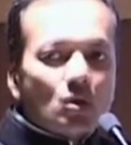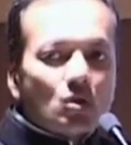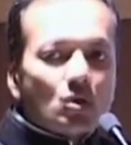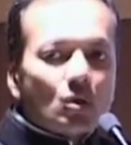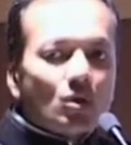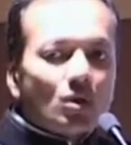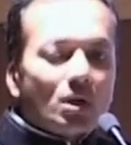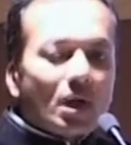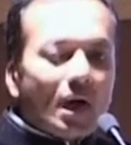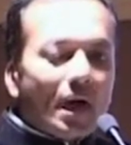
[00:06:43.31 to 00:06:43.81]

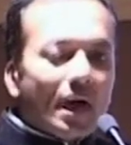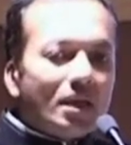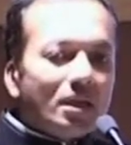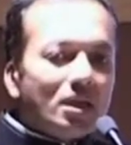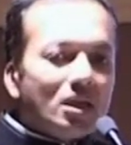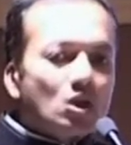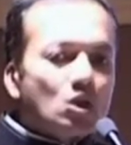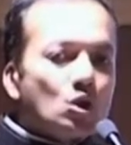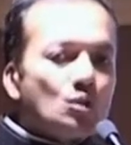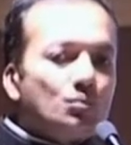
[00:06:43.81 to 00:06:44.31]
So the
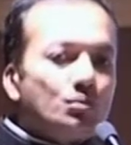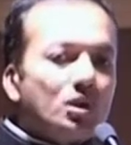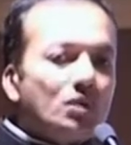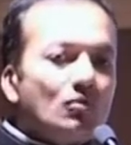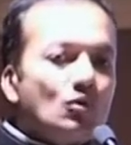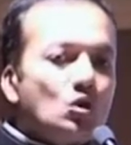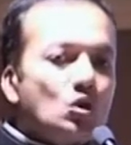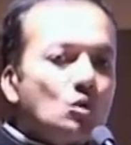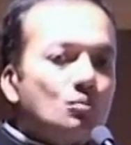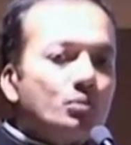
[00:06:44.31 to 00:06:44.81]
idea should be
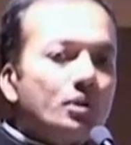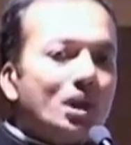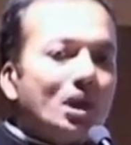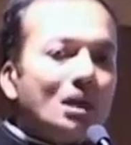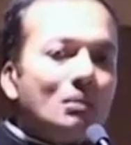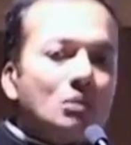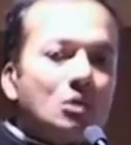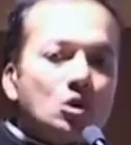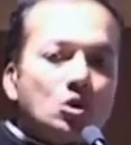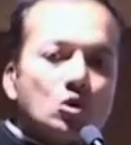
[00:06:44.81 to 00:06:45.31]
we should be
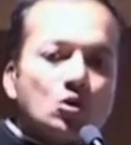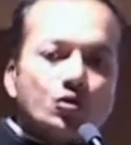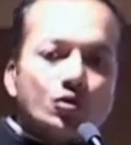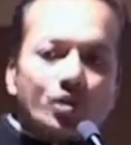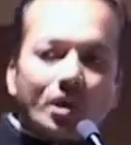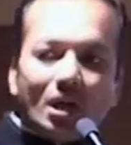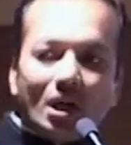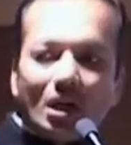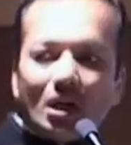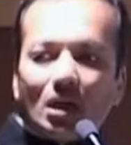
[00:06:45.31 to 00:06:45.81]
able to
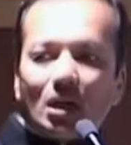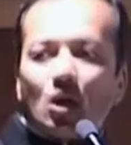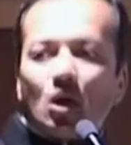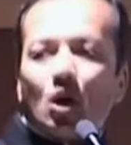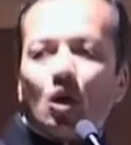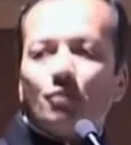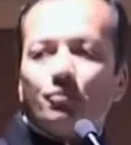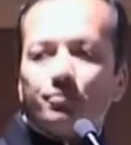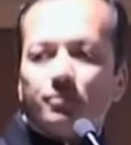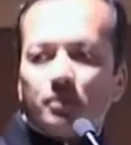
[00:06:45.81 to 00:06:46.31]
train a
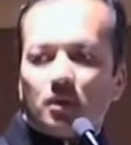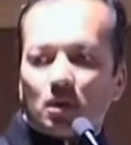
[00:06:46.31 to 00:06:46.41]
lot,